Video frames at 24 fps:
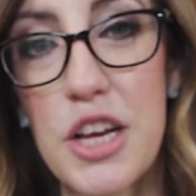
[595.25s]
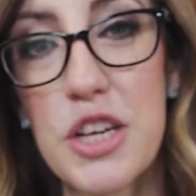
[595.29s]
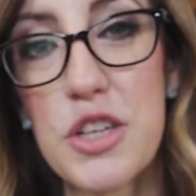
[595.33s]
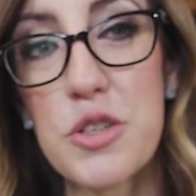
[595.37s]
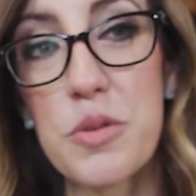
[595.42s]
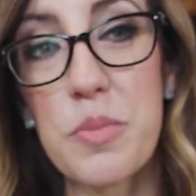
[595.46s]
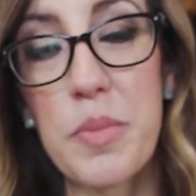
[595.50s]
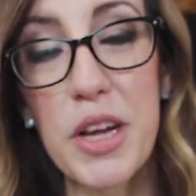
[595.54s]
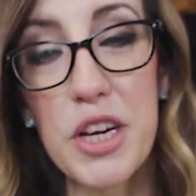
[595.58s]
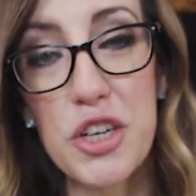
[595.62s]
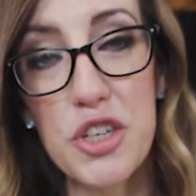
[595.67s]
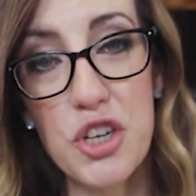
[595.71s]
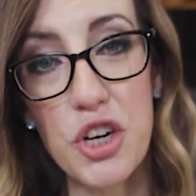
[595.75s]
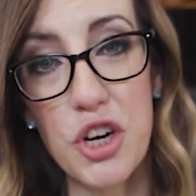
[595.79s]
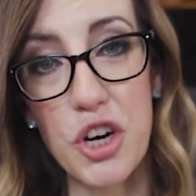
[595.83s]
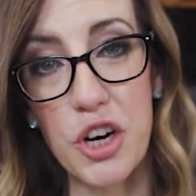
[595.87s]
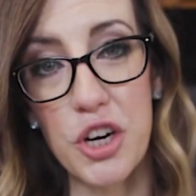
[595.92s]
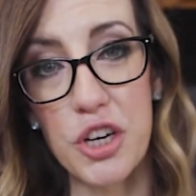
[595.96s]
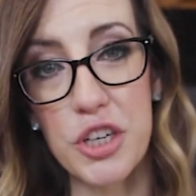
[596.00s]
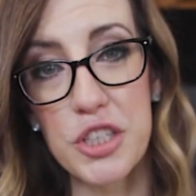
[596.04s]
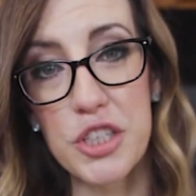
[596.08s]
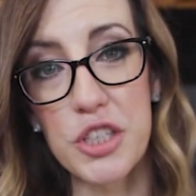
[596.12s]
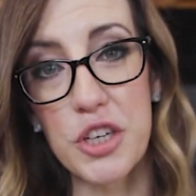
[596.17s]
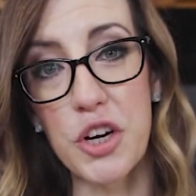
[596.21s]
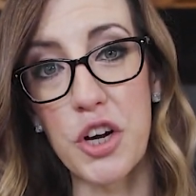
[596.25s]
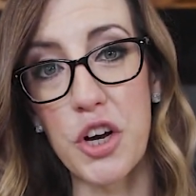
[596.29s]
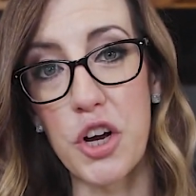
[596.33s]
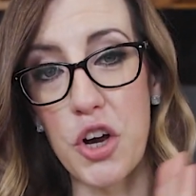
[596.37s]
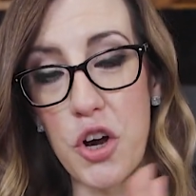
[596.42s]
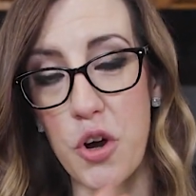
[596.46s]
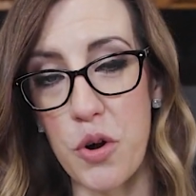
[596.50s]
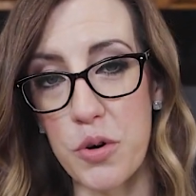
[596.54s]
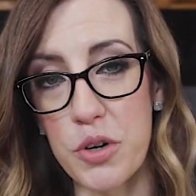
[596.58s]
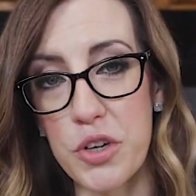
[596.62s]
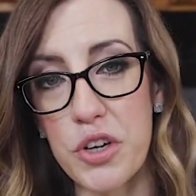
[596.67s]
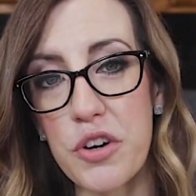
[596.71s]
So make sure to
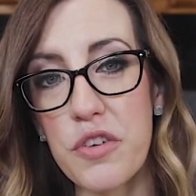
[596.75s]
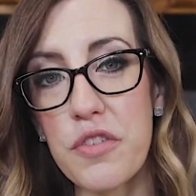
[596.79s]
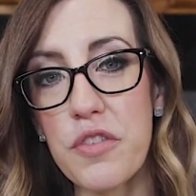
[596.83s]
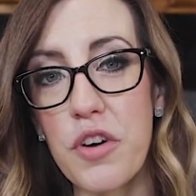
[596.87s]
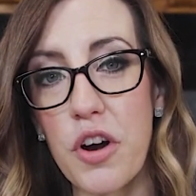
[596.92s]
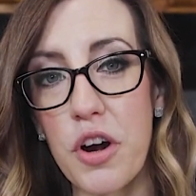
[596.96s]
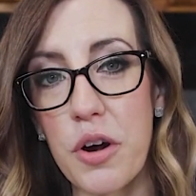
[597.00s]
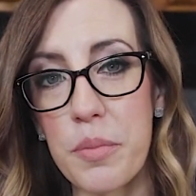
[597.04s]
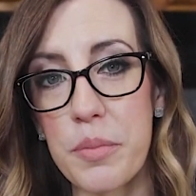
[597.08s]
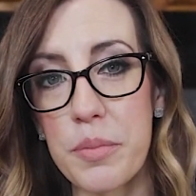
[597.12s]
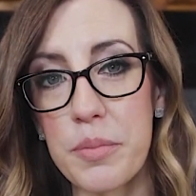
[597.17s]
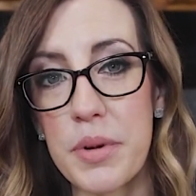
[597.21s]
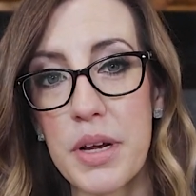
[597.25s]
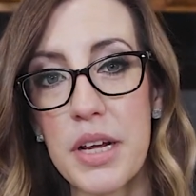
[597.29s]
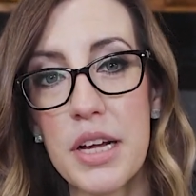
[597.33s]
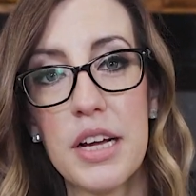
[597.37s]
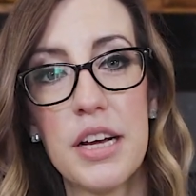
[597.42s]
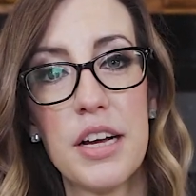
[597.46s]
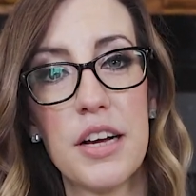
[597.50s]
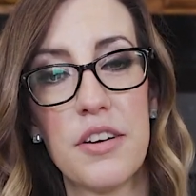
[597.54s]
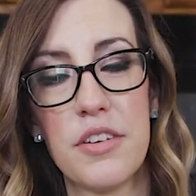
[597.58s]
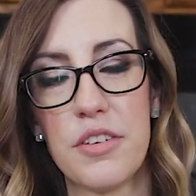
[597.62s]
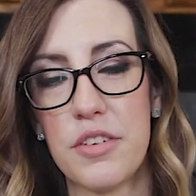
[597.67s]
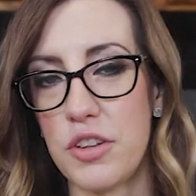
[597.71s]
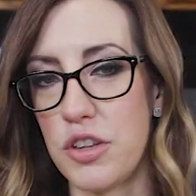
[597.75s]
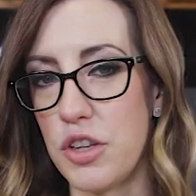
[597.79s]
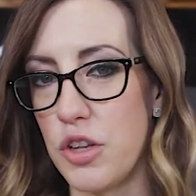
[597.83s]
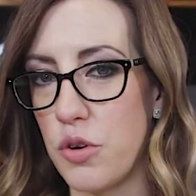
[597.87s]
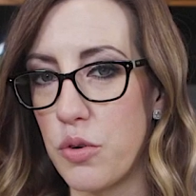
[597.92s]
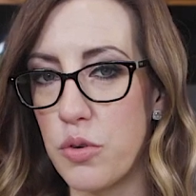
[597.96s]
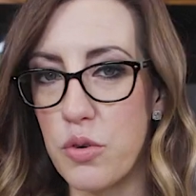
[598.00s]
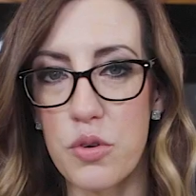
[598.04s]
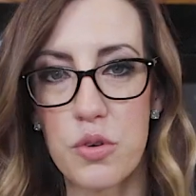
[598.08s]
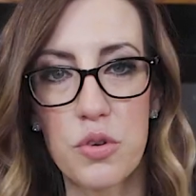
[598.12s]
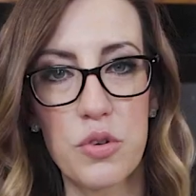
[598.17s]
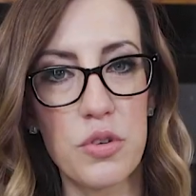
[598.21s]
go to your farm,
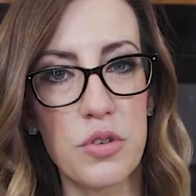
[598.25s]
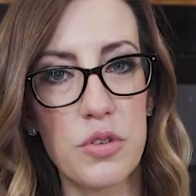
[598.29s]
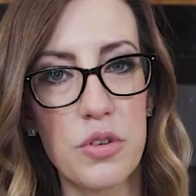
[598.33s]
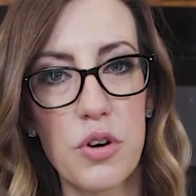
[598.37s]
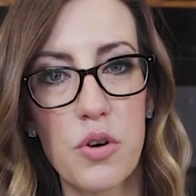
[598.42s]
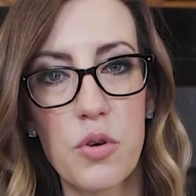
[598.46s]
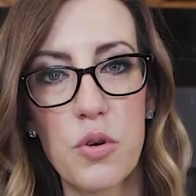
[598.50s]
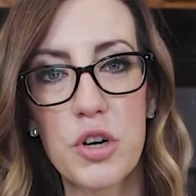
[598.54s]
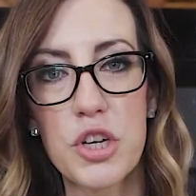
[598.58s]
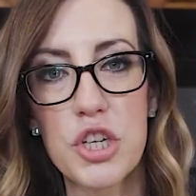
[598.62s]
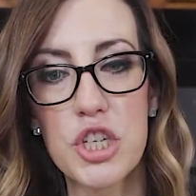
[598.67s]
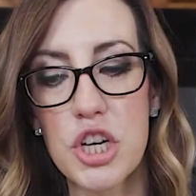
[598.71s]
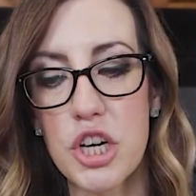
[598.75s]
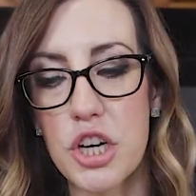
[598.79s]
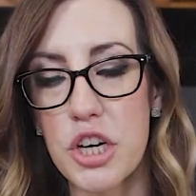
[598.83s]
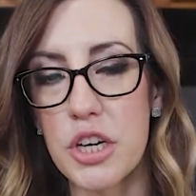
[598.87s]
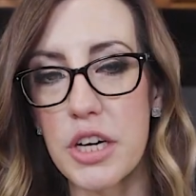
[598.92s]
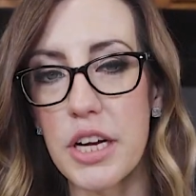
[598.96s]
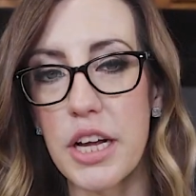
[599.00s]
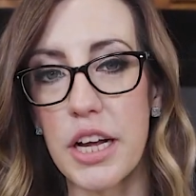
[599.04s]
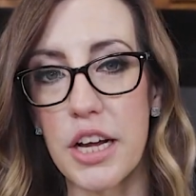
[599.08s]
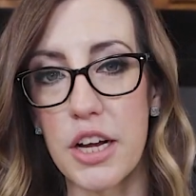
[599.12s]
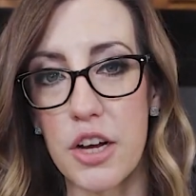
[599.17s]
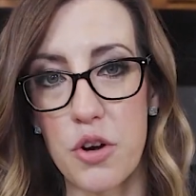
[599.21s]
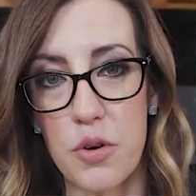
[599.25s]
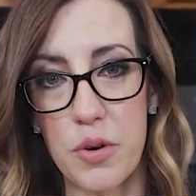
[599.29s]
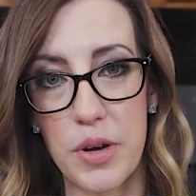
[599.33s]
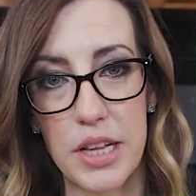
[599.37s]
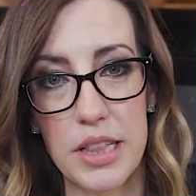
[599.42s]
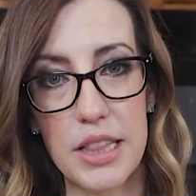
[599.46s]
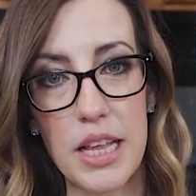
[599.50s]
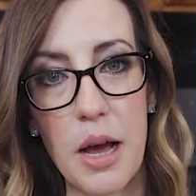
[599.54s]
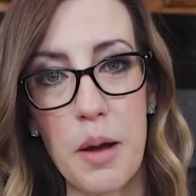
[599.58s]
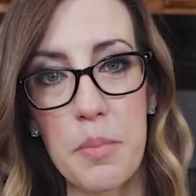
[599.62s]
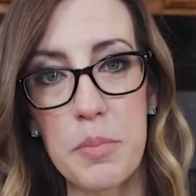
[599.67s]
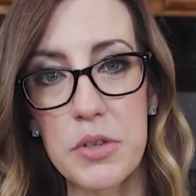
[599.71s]
local orchard, and go
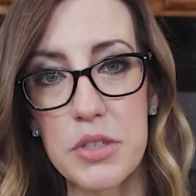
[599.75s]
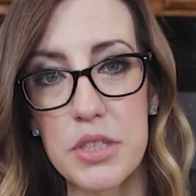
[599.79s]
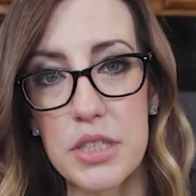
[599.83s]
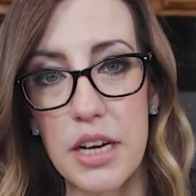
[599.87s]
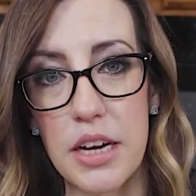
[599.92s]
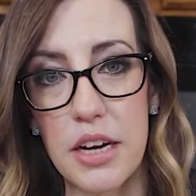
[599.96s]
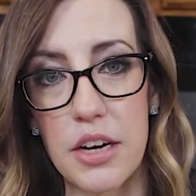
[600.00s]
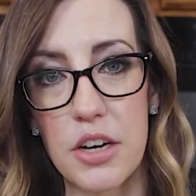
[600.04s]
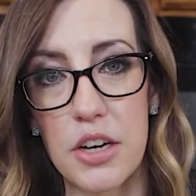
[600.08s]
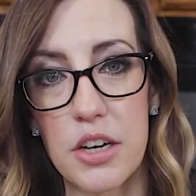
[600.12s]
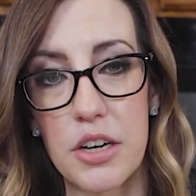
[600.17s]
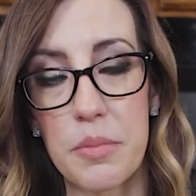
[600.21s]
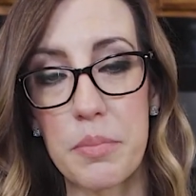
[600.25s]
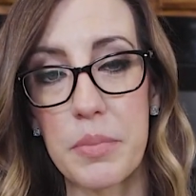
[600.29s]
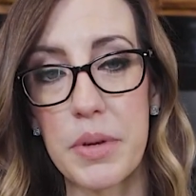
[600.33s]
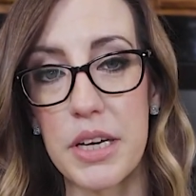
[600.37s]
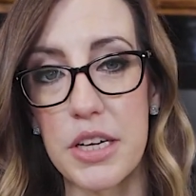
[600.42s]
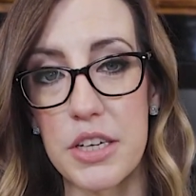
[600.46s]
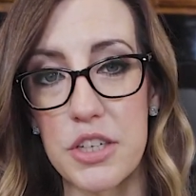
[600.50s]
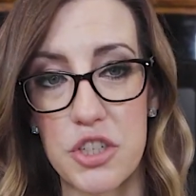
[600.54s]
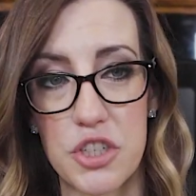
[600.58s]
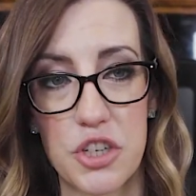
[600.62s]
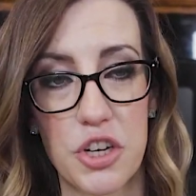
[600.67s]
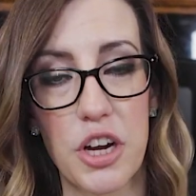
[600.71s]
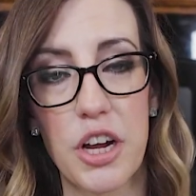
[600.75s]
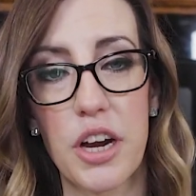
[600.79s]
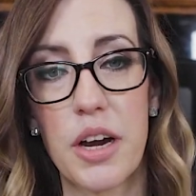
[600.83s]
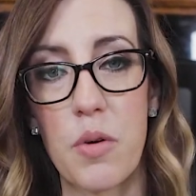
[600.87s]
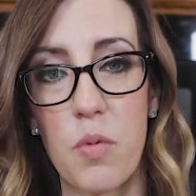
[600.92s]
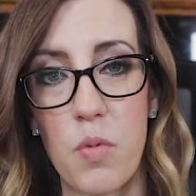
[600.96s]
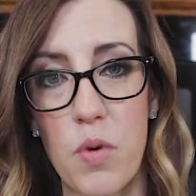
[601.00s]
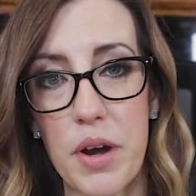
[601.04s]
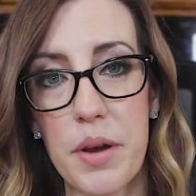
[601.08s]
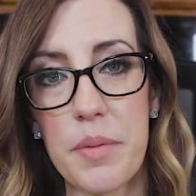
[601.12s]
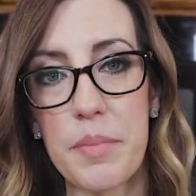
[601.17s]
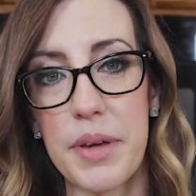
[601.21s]
get the apple cider, because you're gonna
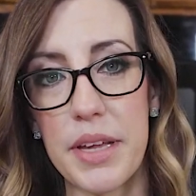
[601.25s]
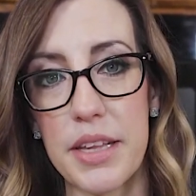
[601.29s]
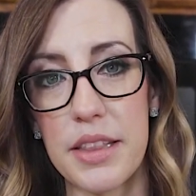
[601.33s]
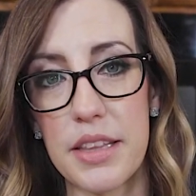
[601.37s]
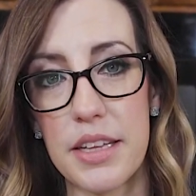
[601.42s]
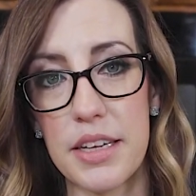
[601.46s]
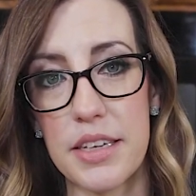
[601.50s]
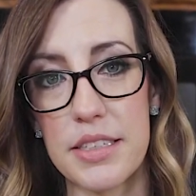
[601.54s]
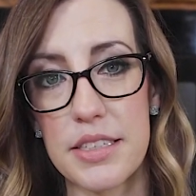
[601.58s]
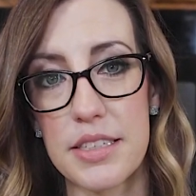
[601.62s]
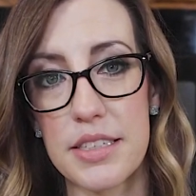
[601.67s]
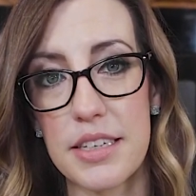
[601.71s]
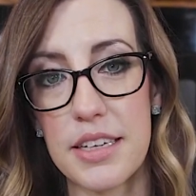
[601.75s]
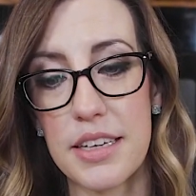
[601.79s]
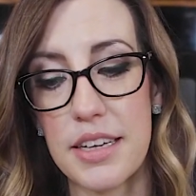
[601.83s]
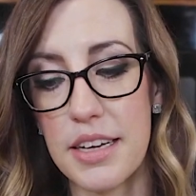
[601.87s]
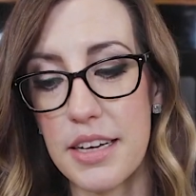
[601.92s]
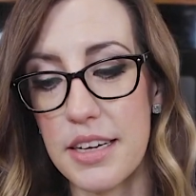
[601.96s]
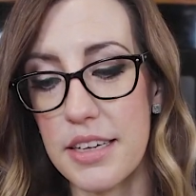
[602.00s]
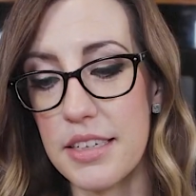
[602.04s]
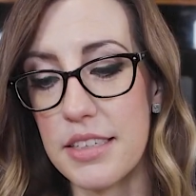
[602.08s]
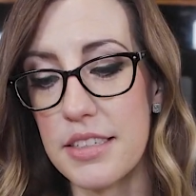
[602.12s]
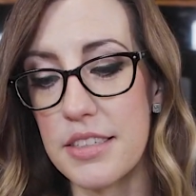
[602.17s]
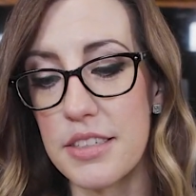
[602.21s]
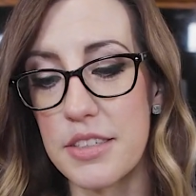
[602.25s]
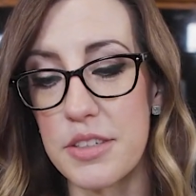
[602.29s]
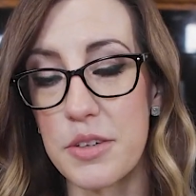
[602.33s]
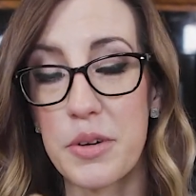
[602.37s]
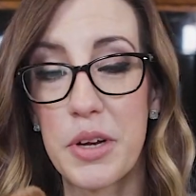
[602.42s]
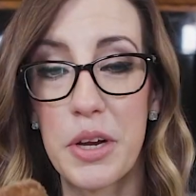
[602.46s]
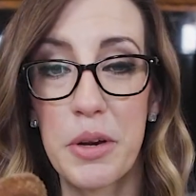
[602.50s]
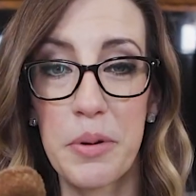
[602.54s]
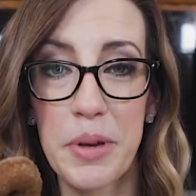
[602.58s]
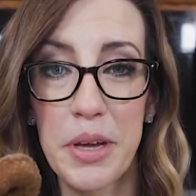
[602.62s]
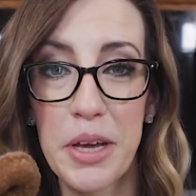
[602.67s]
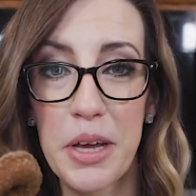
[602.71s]
wanna make these. So
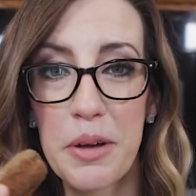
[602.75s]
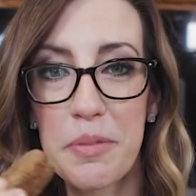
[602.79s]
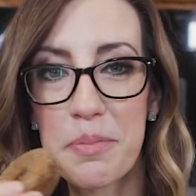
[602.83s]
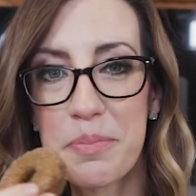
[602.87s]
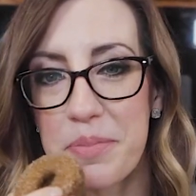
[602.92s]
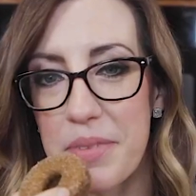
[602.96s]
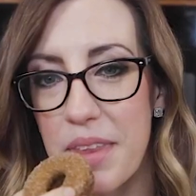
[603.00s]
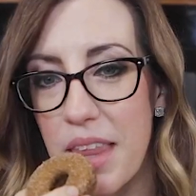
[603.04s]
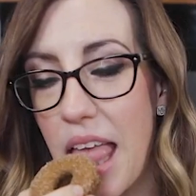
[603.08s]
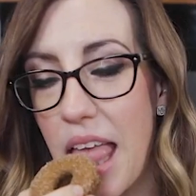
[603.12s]
here we go.